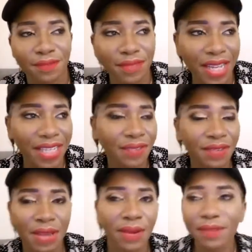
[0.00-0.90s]
Like
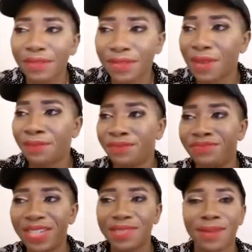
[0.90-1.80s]
if I
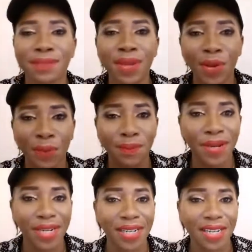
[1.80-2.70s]
raise my makeup
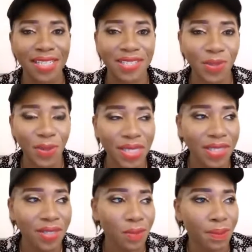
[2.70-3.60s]
bag now, it's so
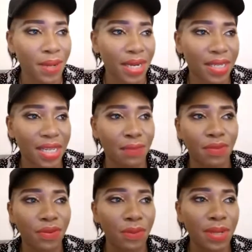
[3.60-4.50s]
easy to pack. Like
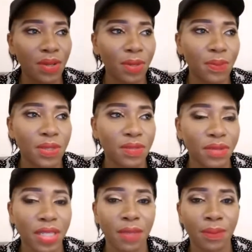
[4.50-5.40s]
before, making up
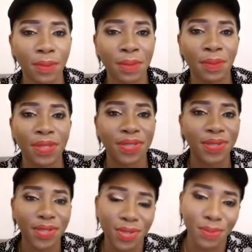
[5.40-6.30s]
wasn't really the problem, but it's
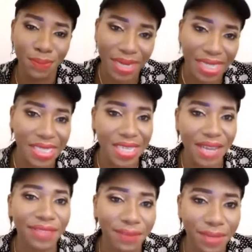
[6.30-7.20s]
just to pack it
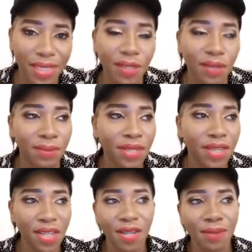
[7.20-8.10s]
after making up.
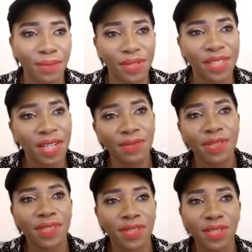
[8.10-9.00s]
But now
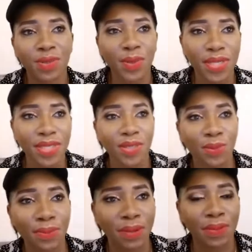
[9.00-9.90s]
it's just so easy
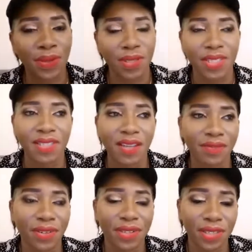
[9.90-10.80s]
to pack because it's
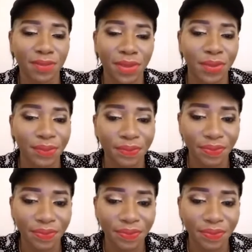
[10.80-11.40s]
now very small.